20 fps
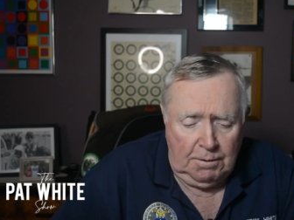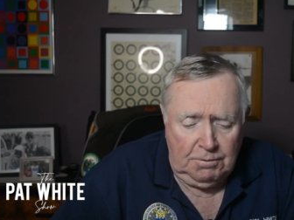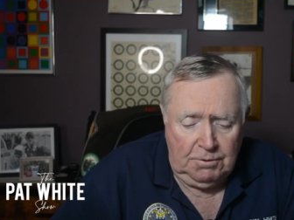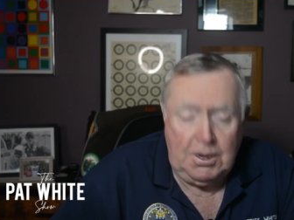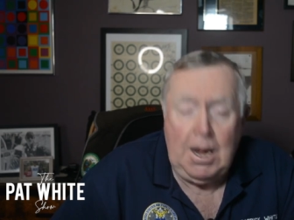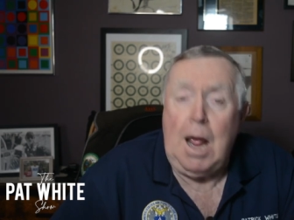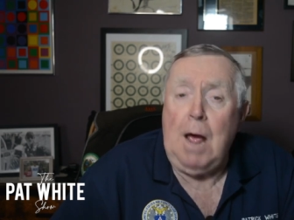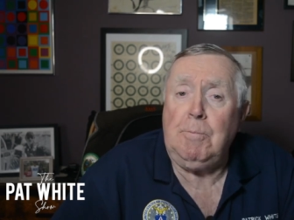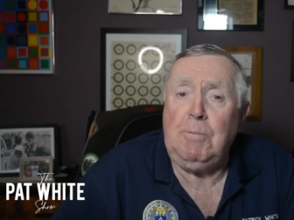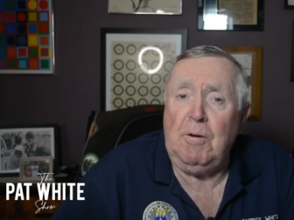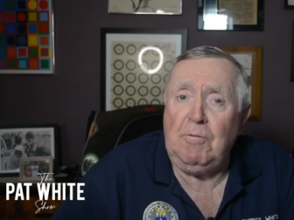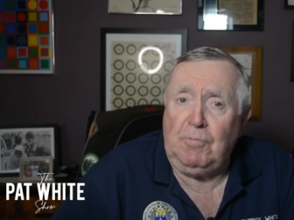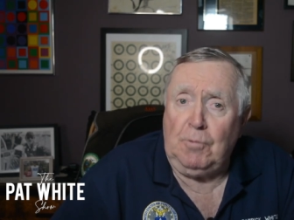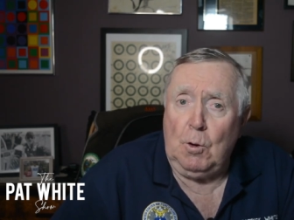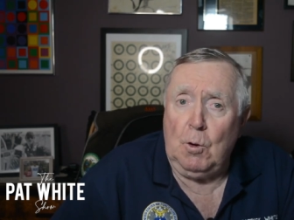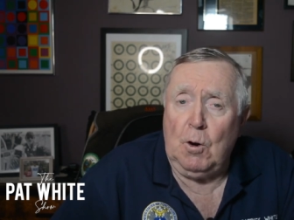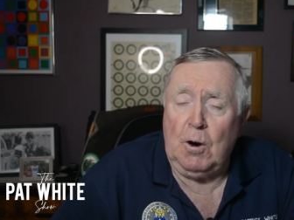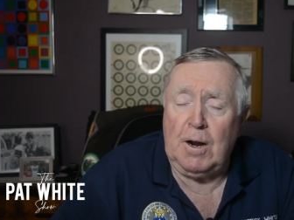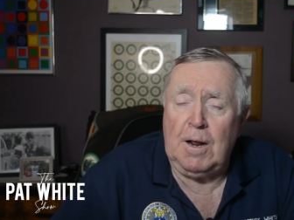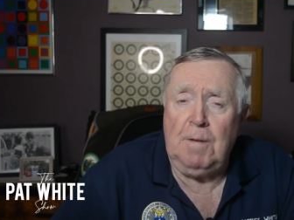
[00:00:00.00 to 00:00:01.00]
Tampa,
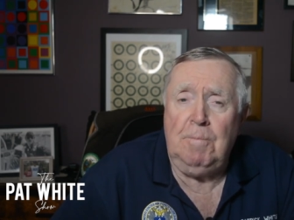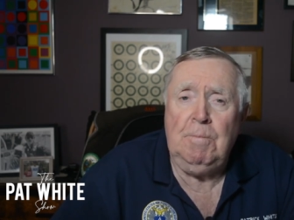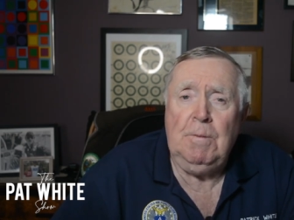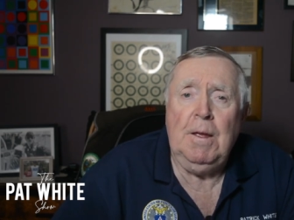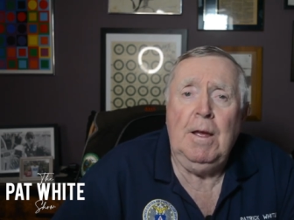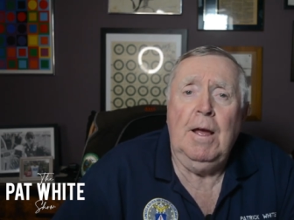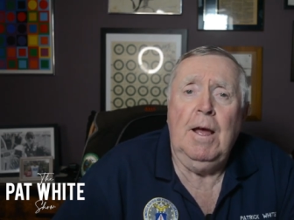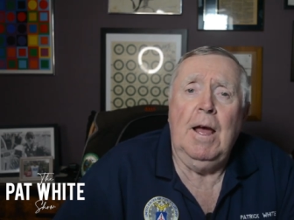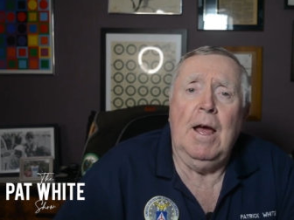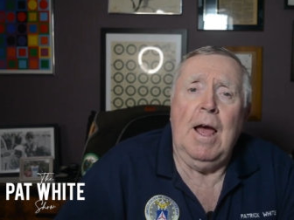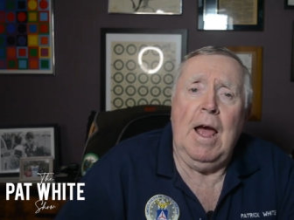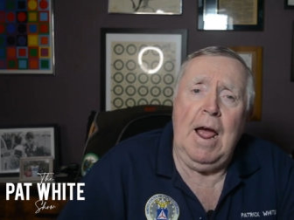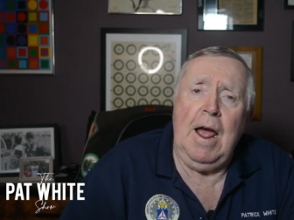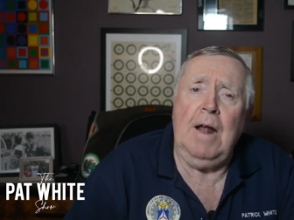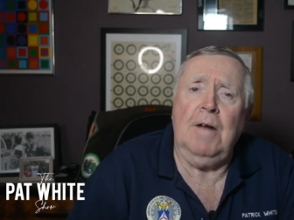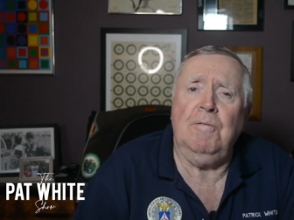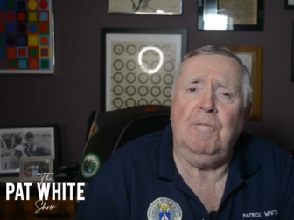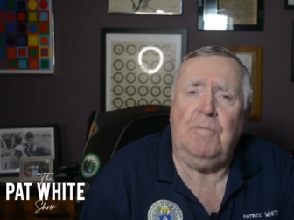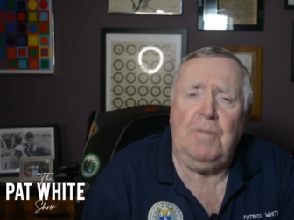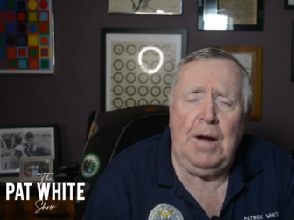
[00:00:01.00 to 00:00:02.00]
Florida,
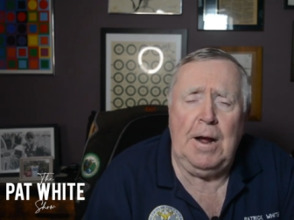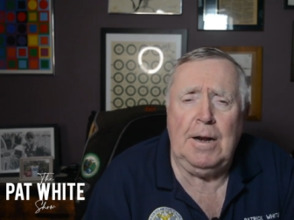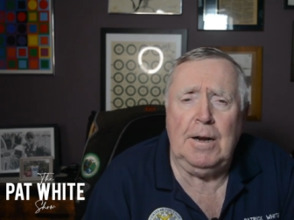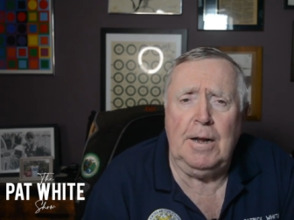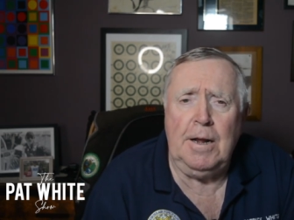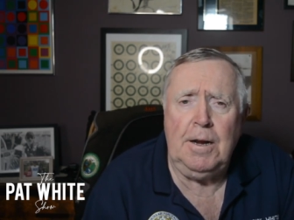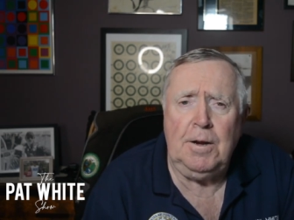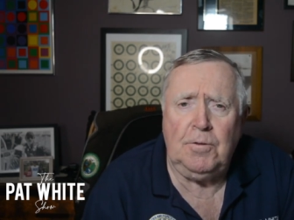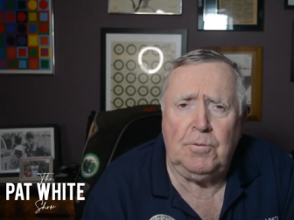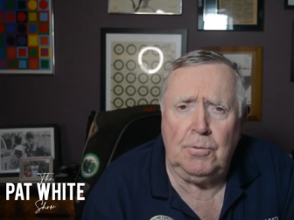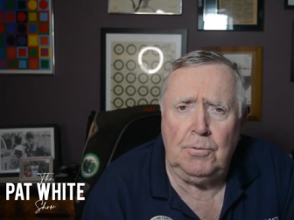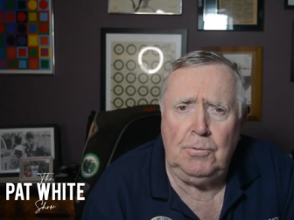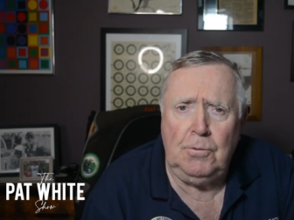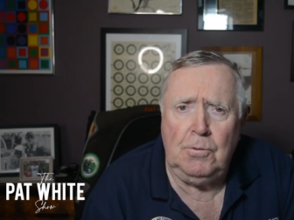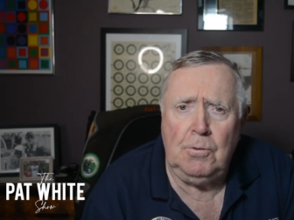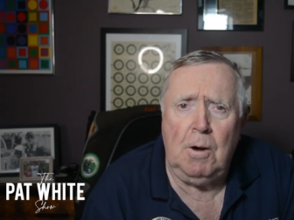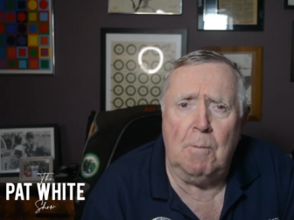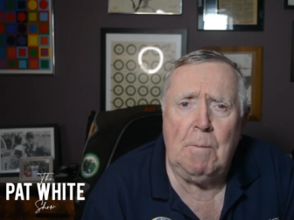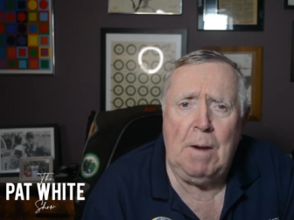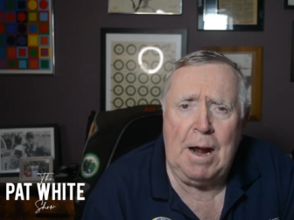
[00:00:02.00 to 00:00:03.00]
and finally
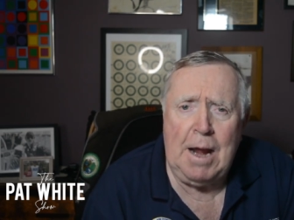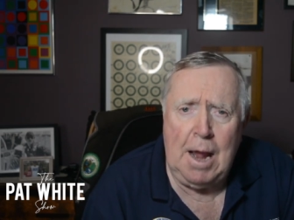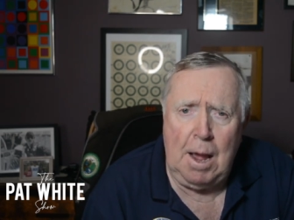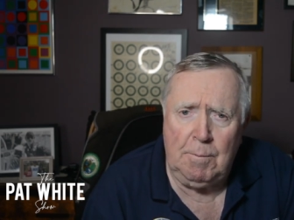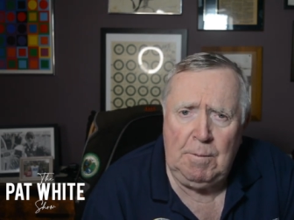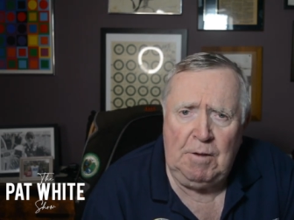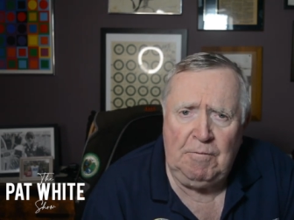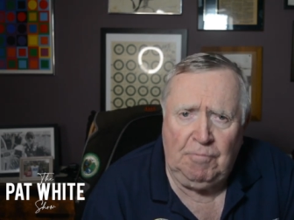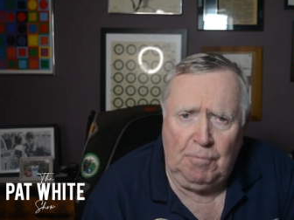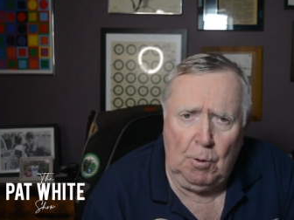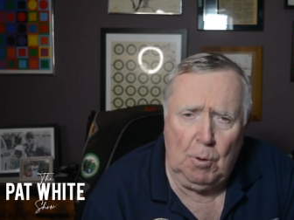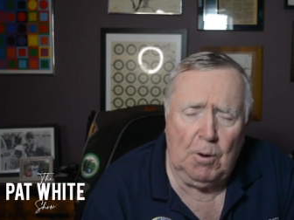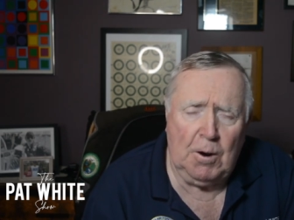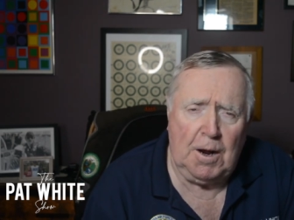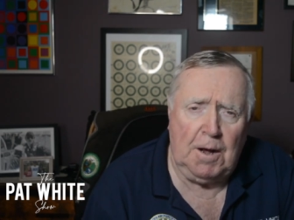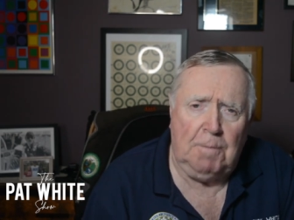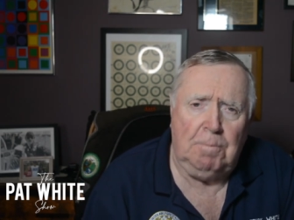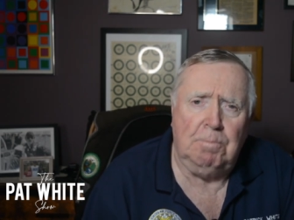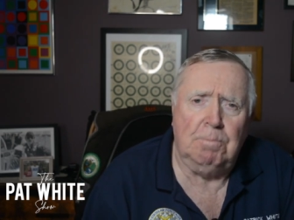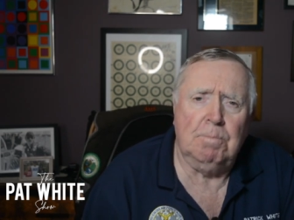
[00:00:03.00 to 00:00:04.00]
to Miami,
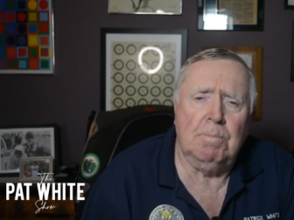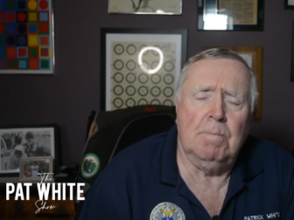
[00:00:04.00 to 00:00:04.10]
Florida,